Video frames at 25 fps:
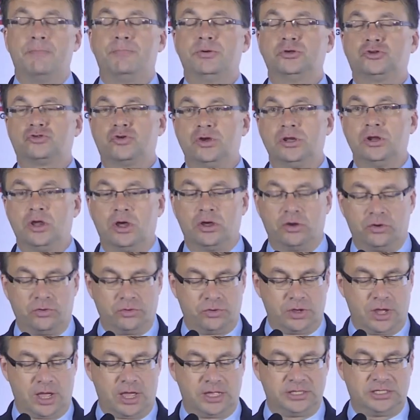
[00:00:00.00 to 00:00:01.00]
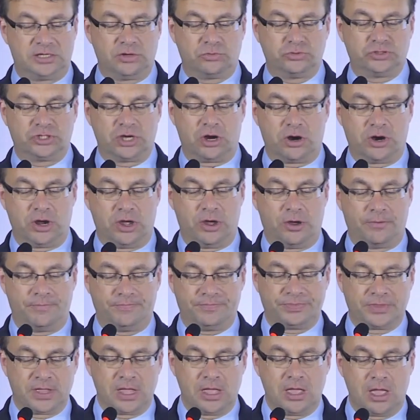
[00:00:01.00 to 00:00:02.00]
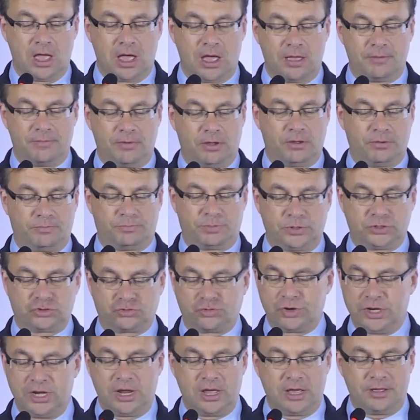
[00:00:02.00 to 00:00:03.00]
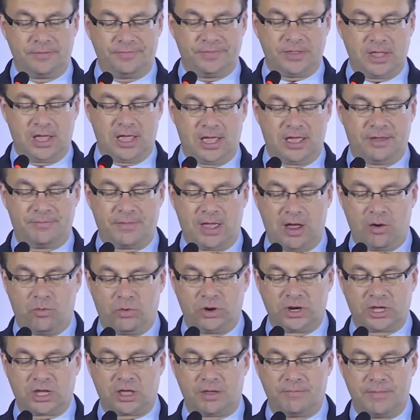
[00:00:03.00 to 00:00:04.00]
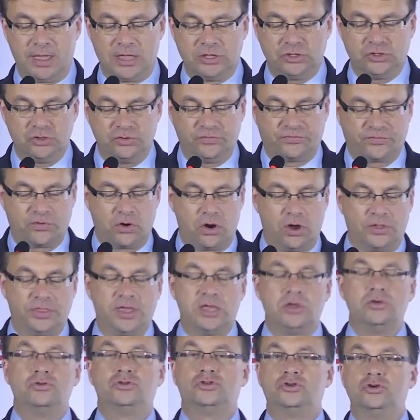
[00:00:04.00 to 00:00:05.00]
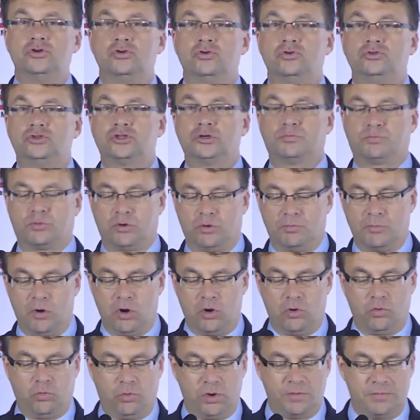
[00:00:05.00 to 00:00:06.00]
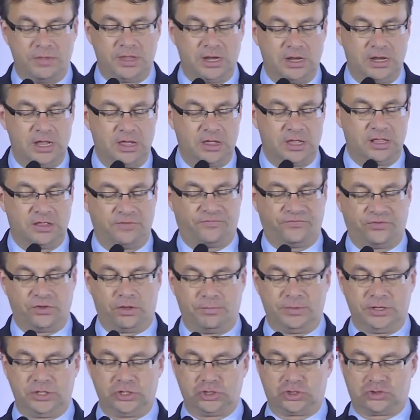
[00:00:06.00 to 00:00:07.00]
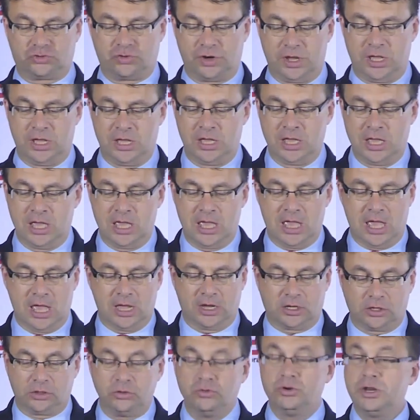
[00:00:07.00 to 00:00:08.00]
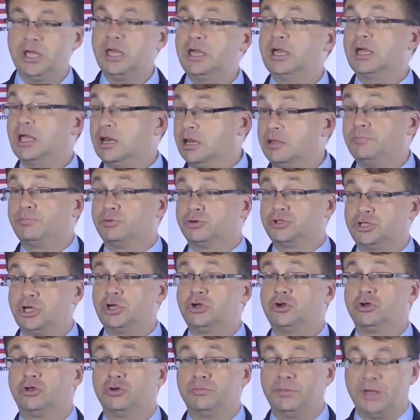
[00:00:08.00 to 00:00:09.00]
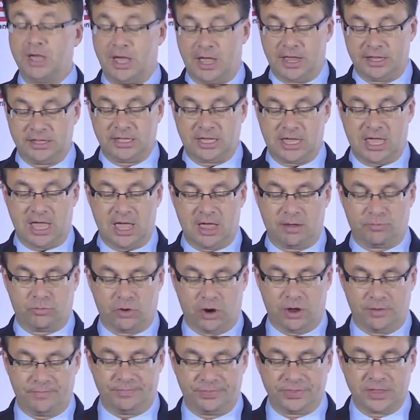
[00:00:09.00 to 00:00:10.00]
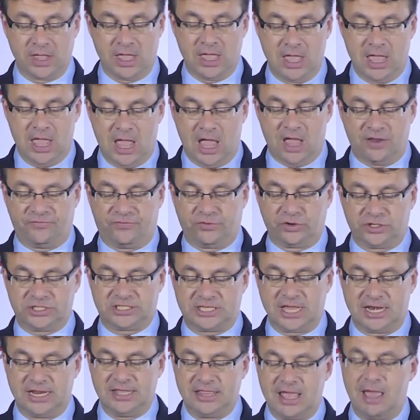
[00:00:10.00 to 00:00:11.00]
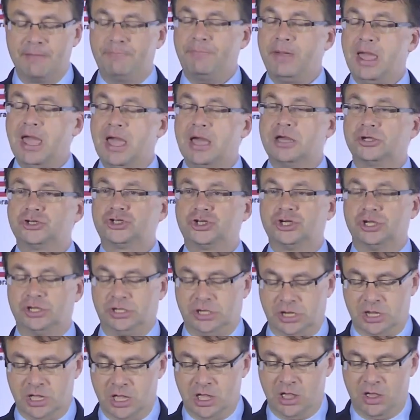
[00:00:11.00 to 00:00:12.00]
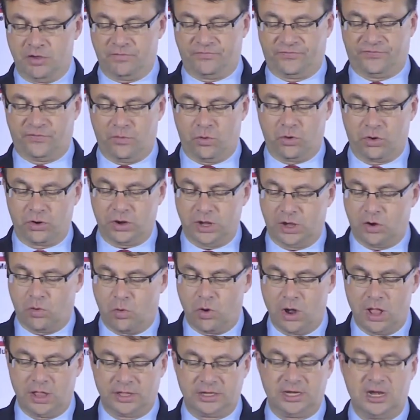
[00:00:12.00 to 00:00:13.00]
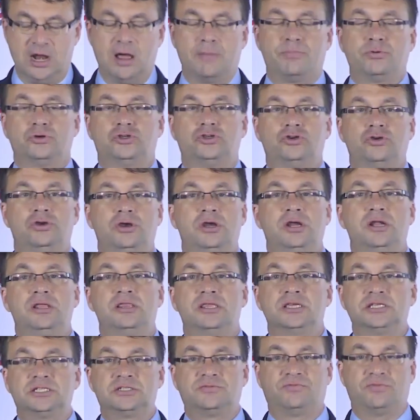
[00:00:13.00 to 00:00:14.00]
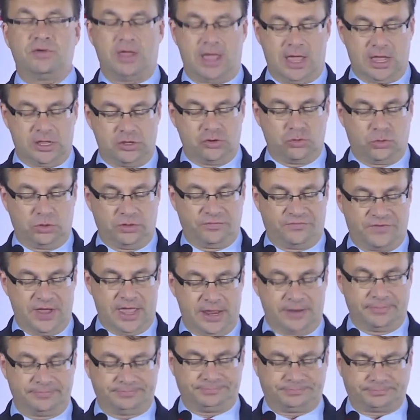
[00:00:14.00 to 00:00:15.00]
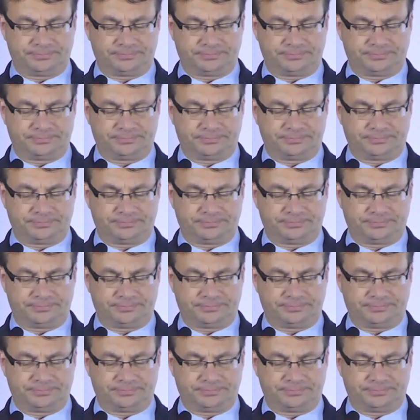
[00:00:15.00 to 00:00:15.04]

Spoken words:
Petrino De Rosario. Petrina, I want to commend you for all that you do to promote women in the film industry, including and in particular behind the camera, and for extending that passion for equality and opportunity to this annual event.